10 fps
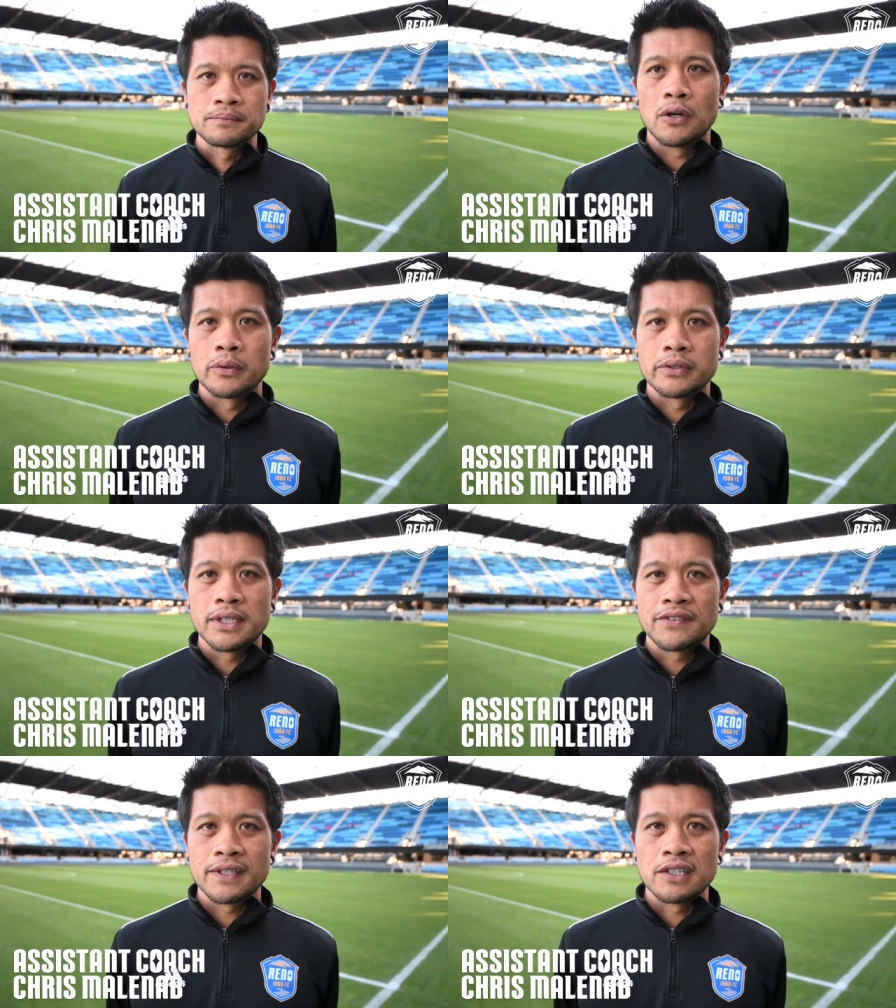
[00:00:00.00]
Oh, we're
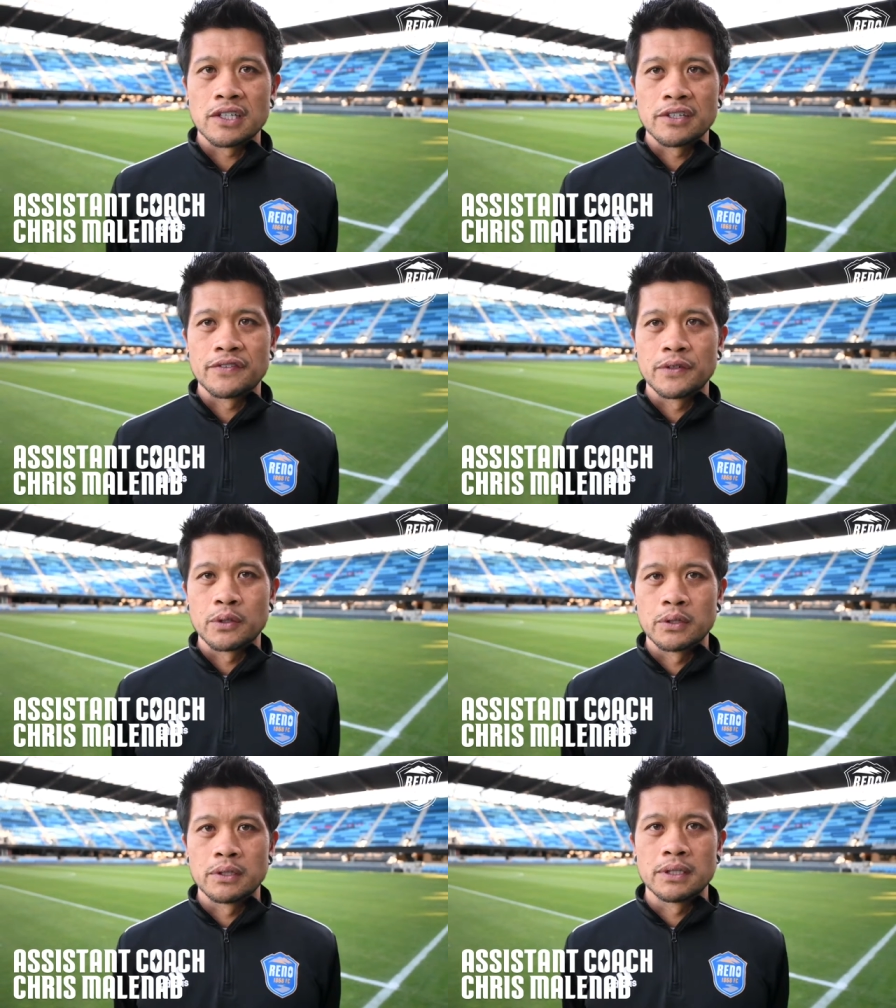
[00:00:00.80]
definitely looking
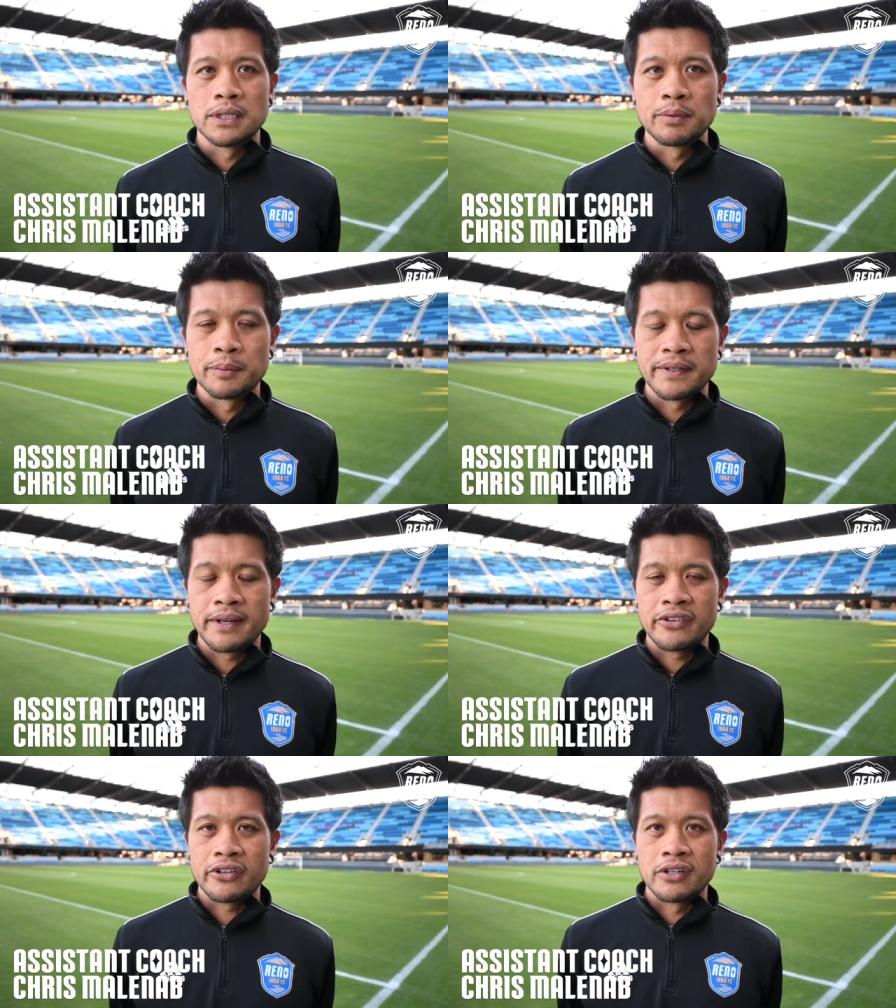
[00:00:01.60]
for
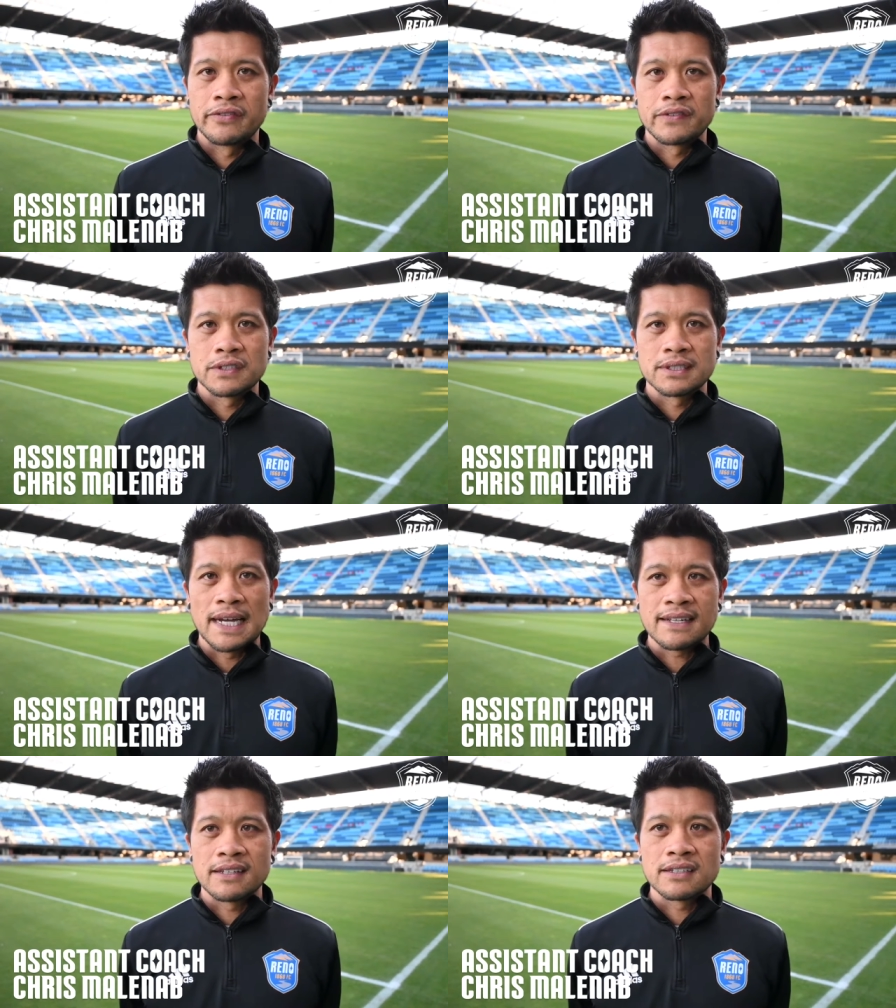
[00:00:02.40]
implementation of
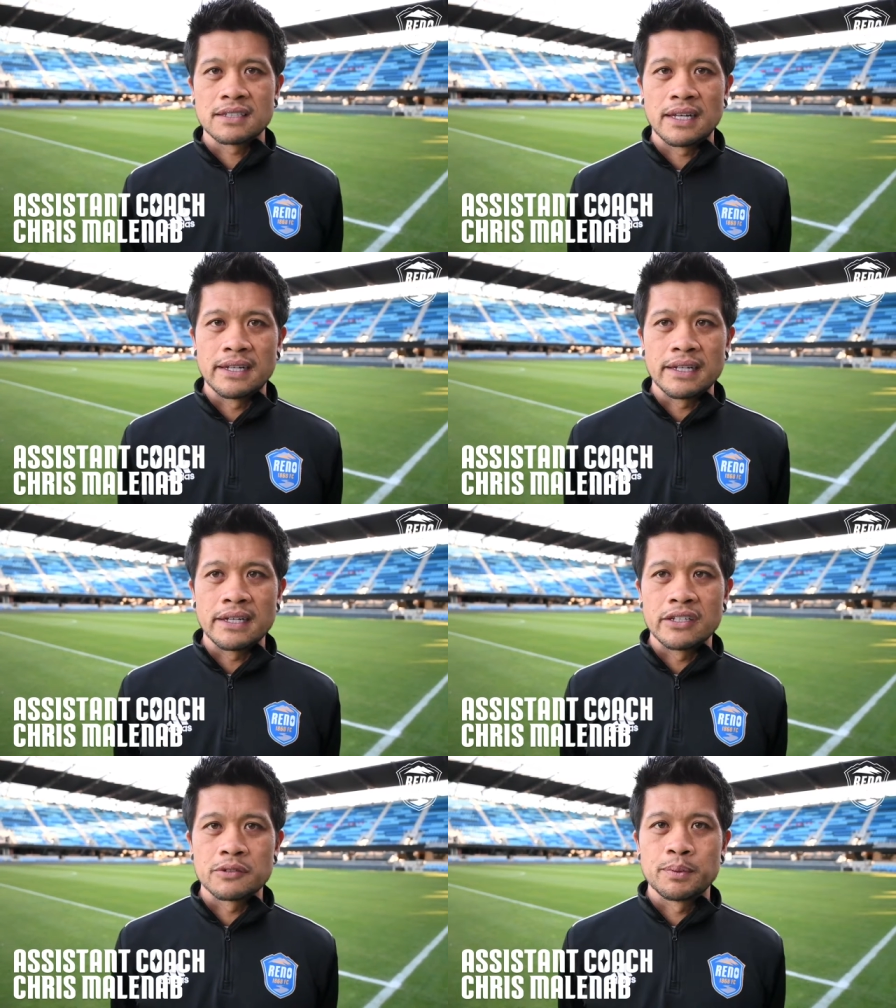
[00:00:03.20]
tactics that
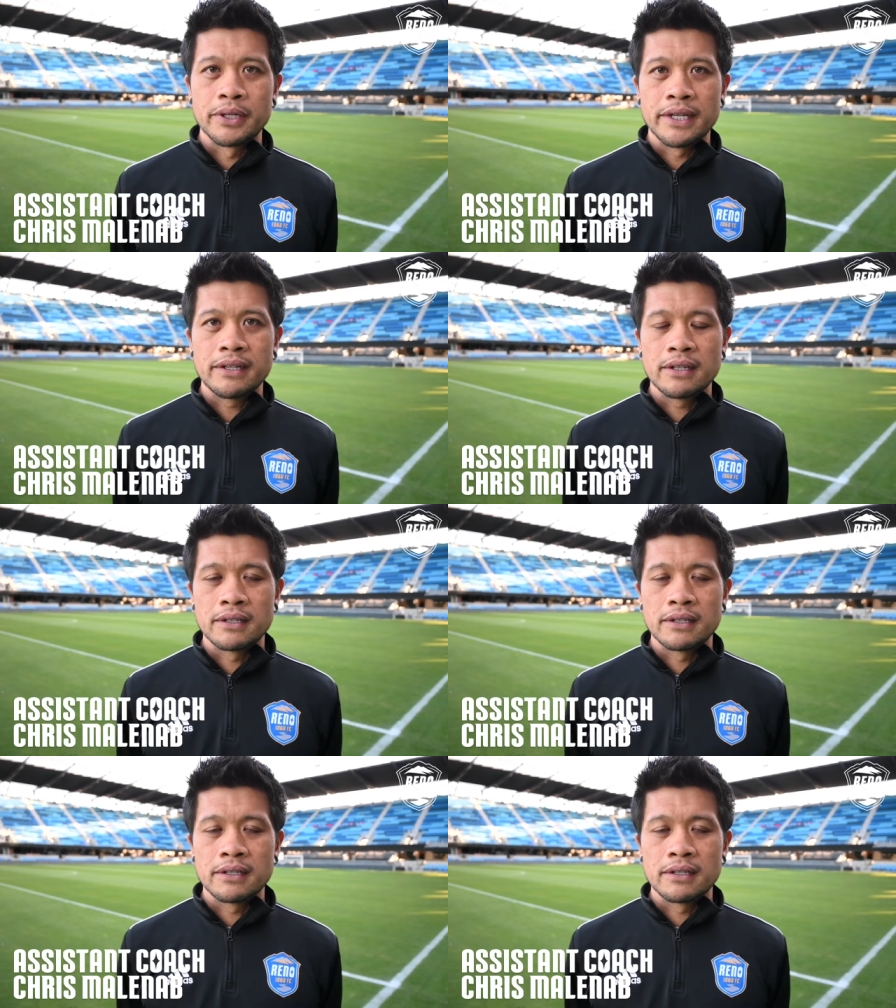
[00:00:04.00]
Ian's put in,